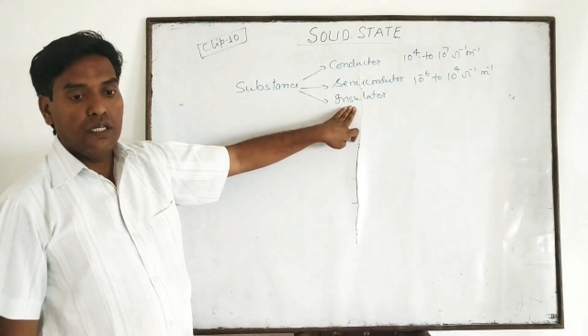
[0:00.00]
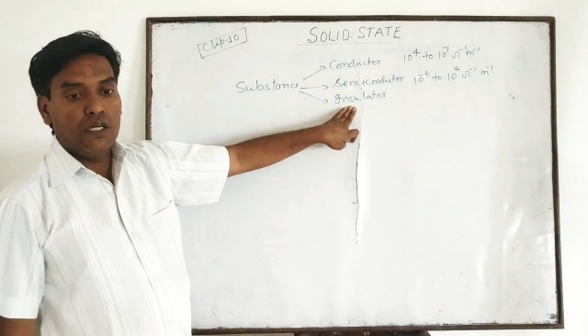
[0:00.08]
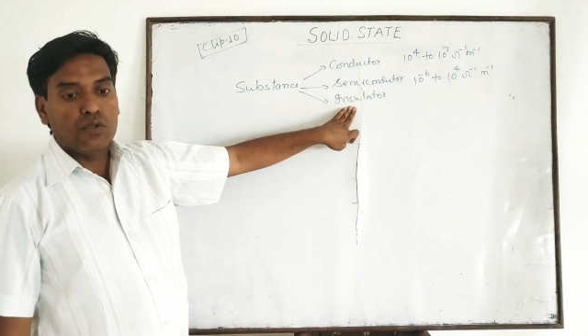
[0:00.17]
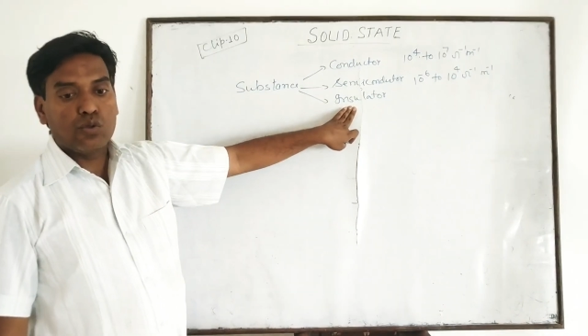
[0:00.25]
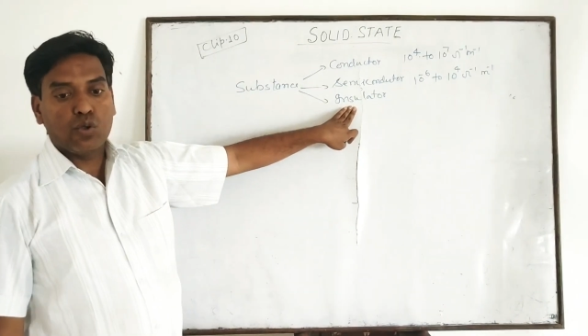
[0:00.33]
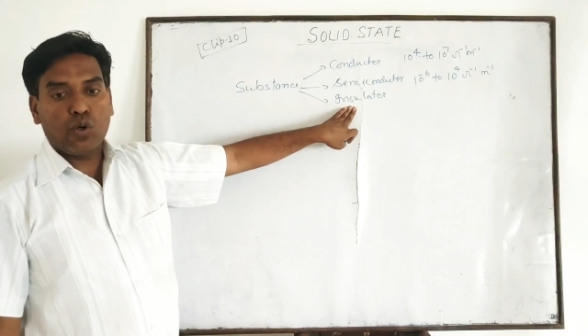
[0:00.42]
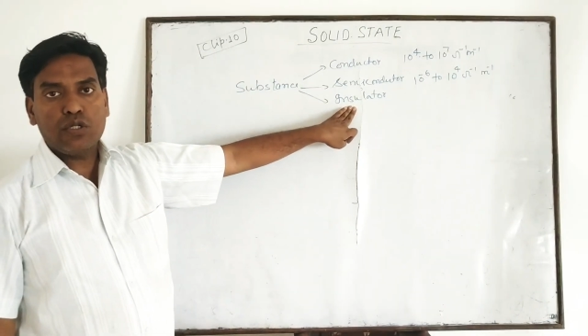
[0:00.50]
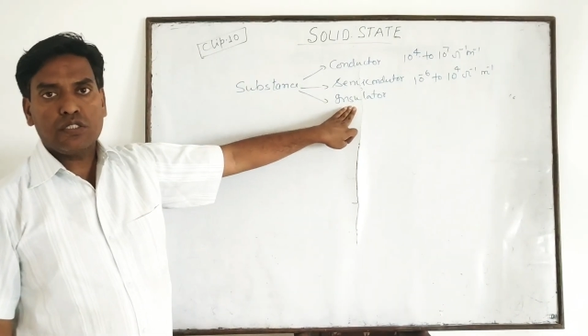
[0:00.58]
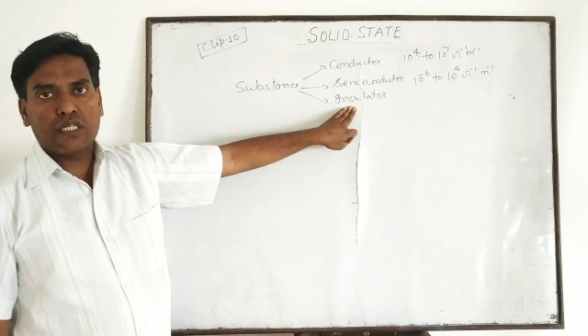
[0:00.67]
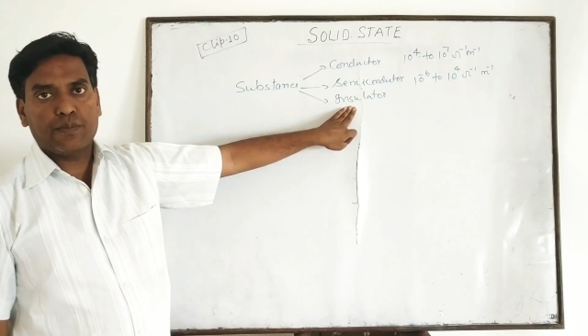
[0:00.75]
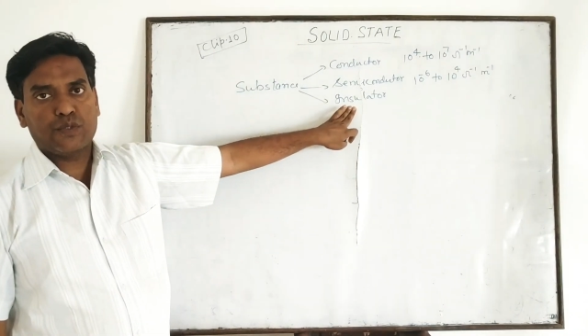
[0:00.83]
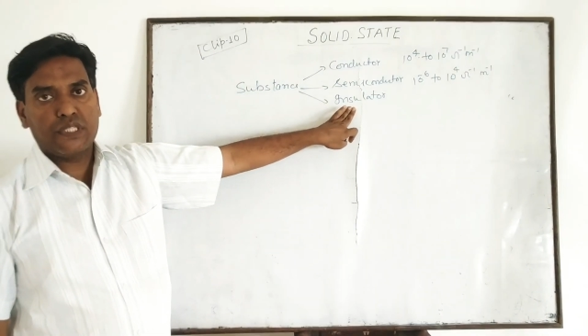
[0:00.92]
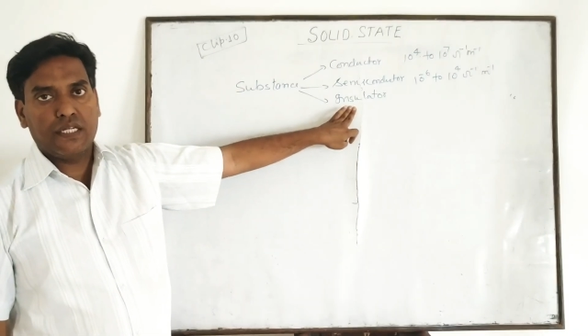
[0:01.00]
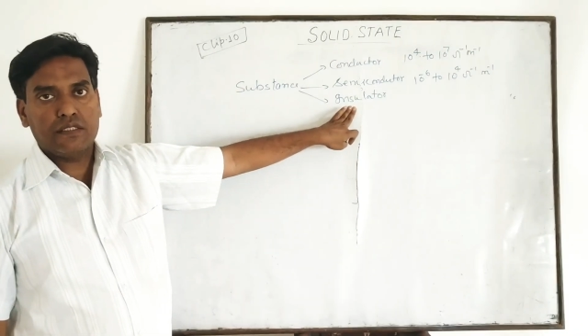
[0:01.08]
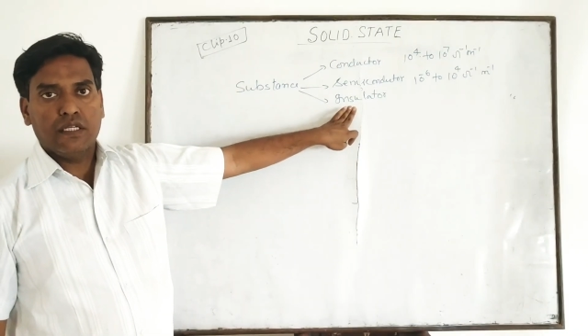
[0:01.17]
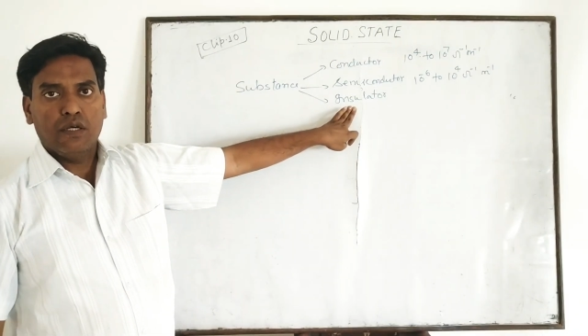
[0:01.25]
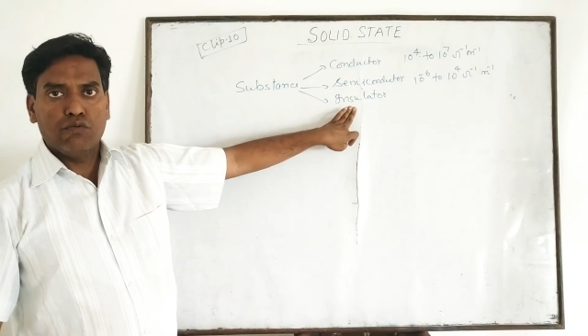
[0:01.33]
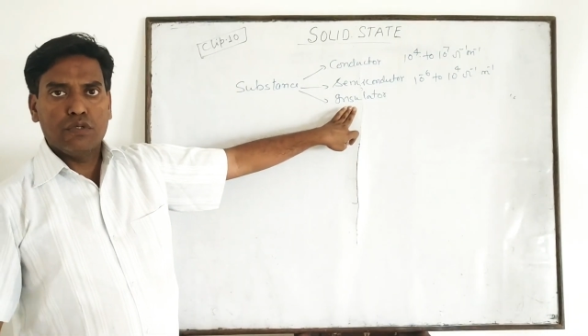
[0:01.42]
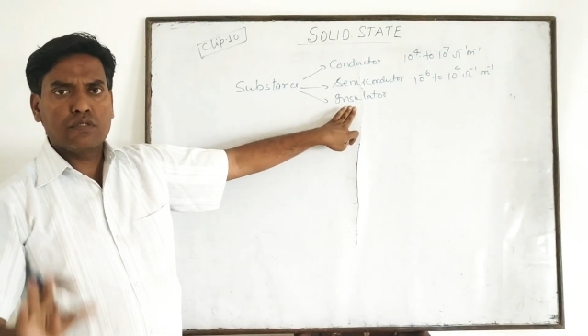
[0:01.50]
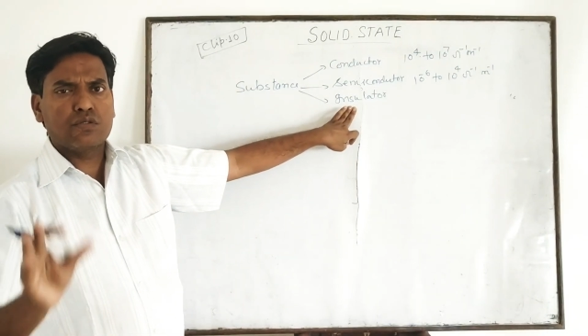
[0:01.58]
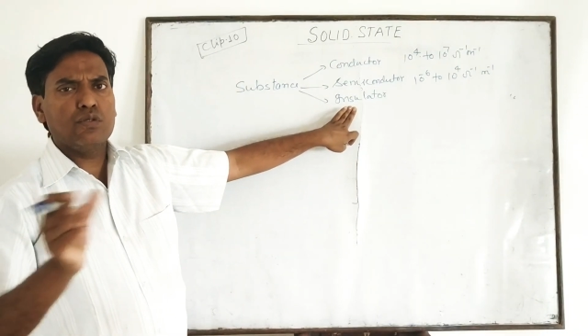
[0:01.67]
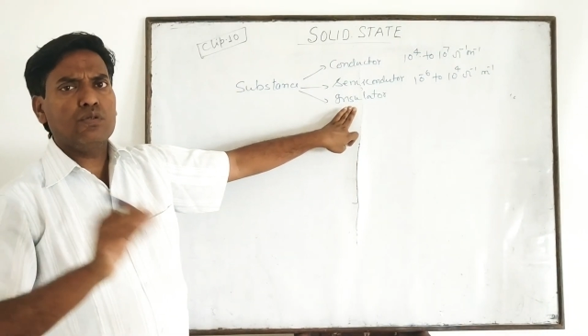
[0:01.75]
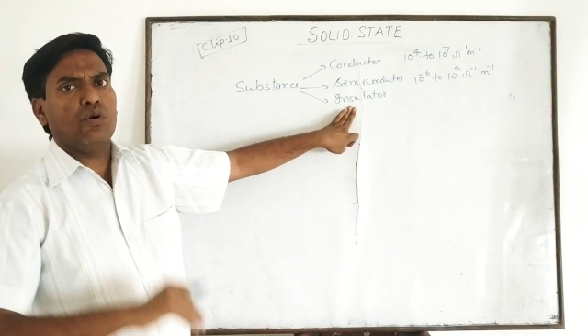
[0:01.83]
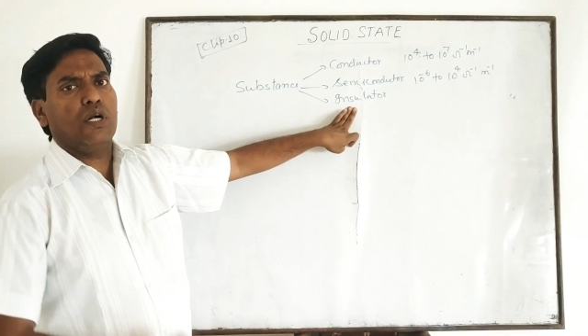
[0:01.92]
Those substances which do
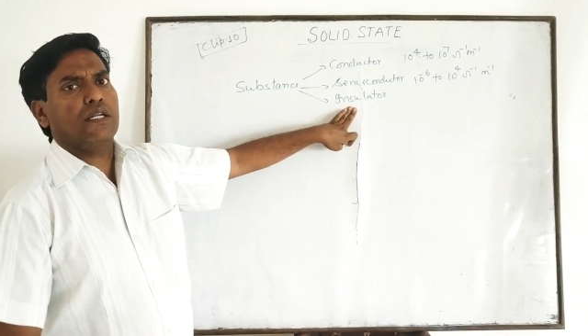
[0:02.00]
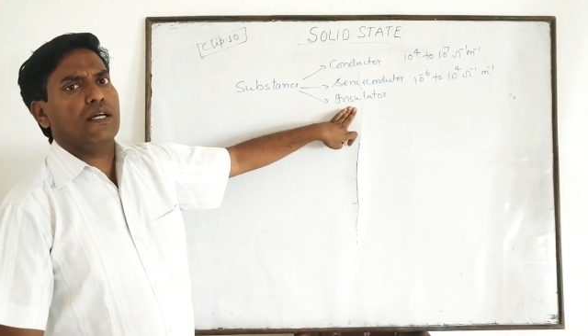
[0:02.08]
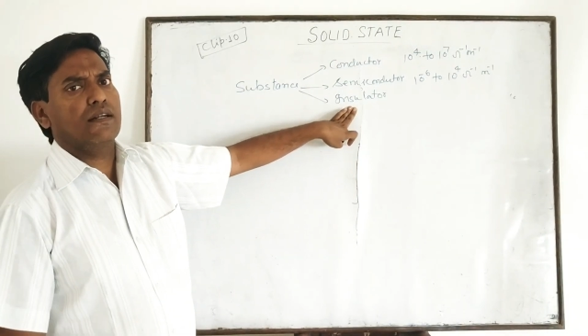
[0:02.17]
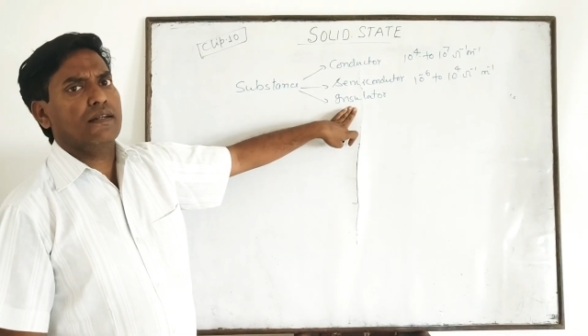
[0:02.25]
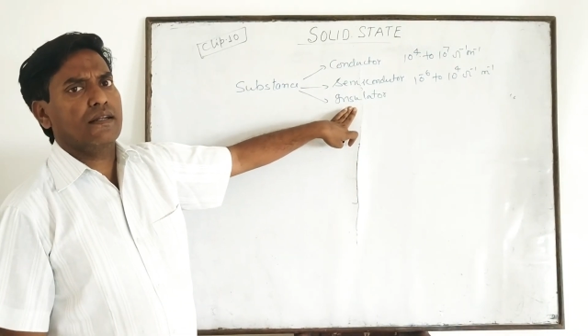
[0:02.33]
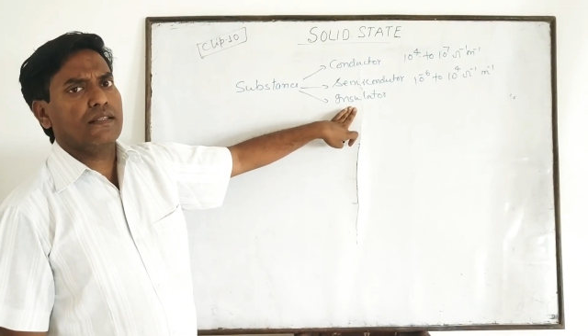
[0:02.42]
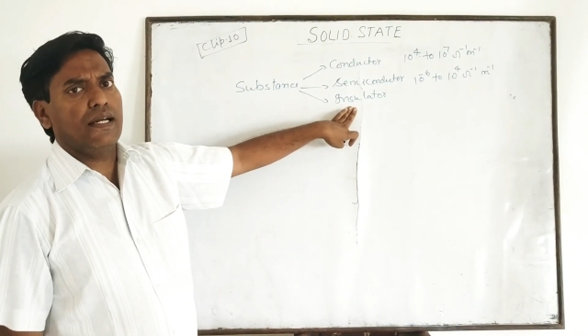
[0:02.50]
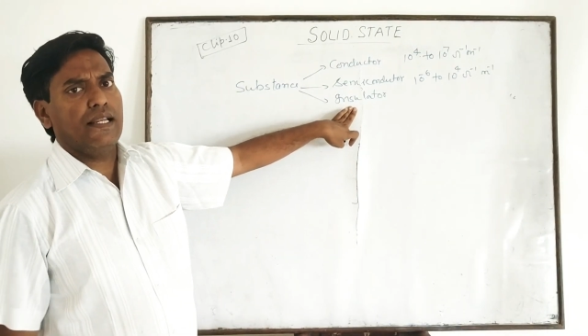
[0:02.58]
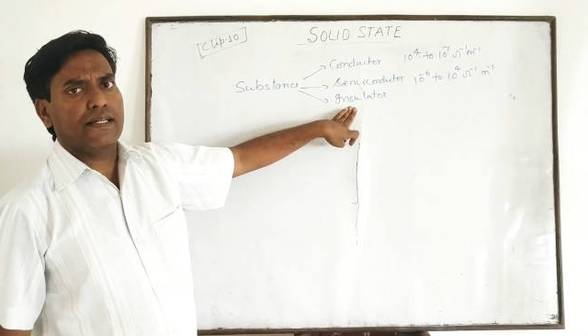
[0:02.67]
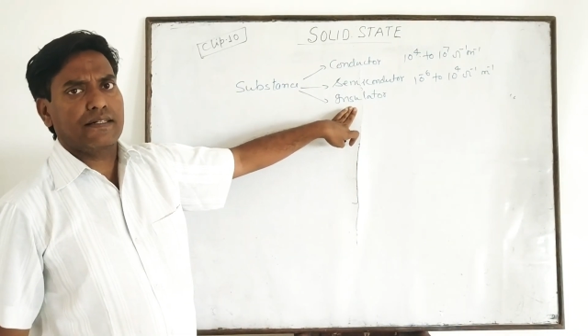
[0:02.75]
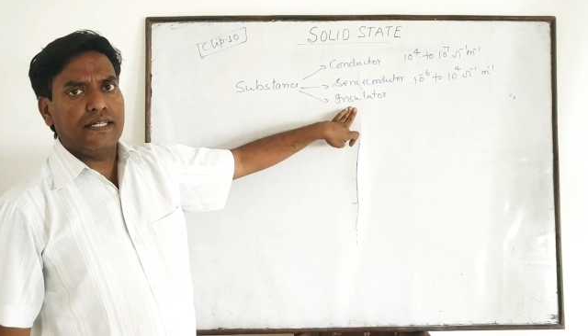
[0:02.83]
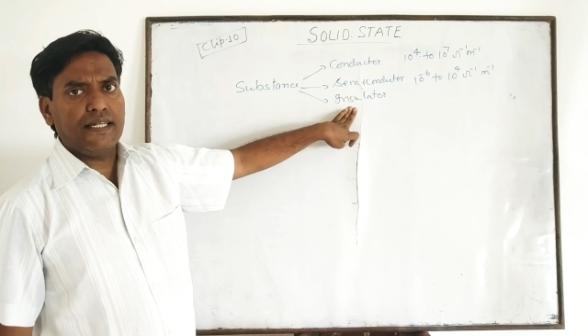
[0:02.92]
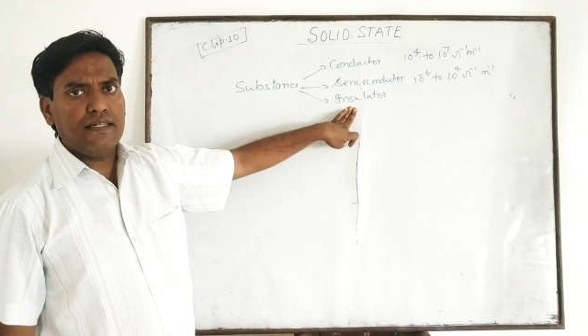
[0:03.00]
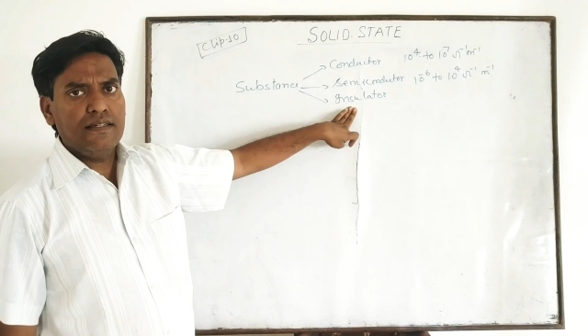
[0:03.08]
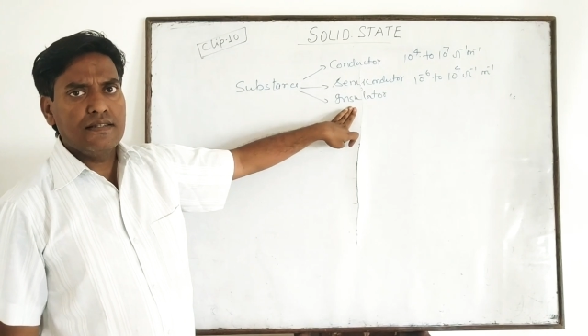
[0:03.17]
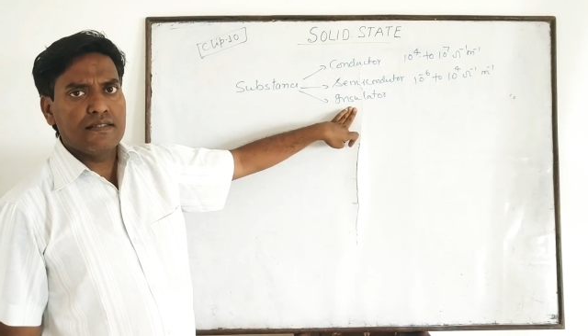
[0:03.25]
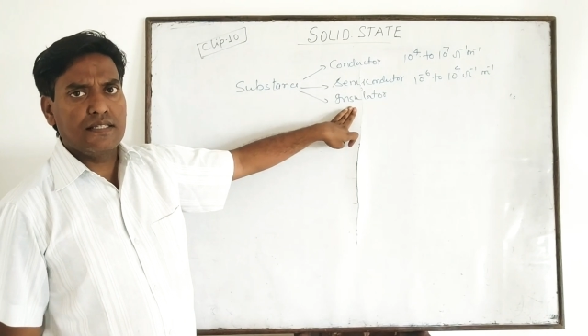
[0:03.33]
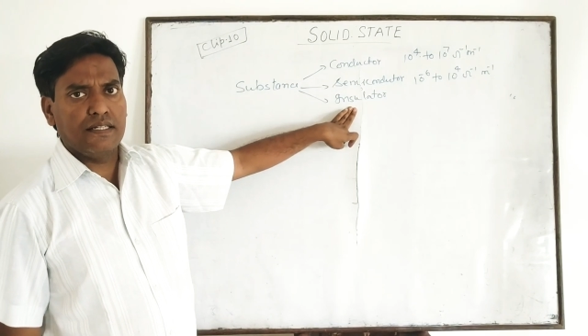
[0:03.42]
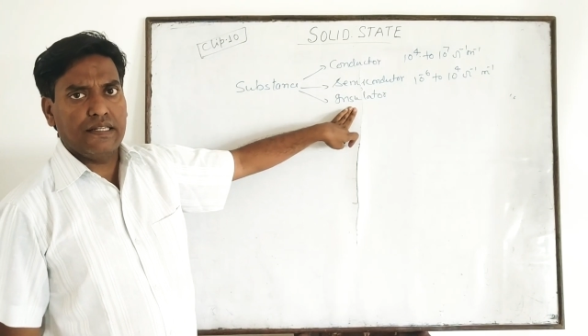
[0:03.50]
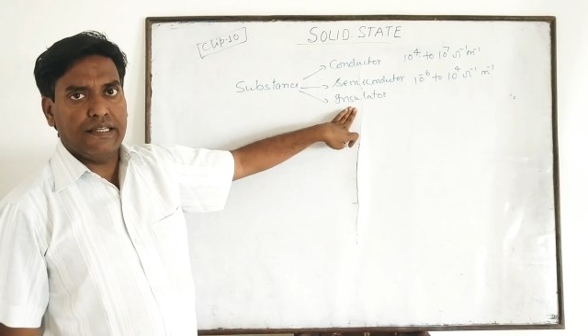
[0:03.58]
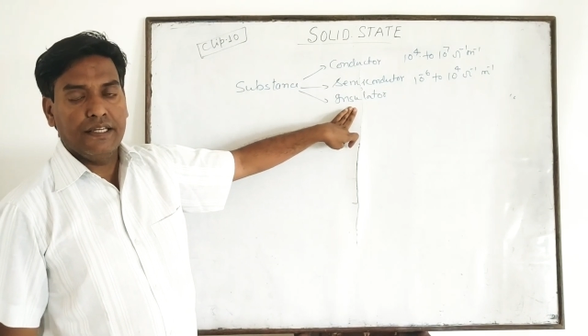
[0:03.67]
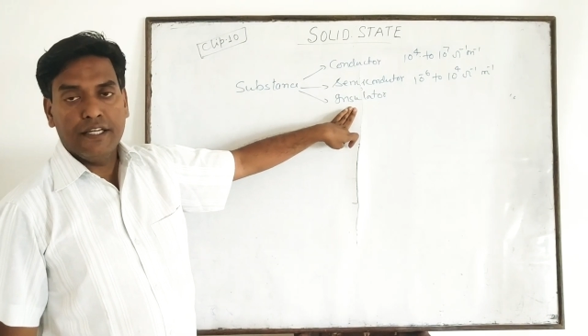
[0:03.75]
not conduct the electricity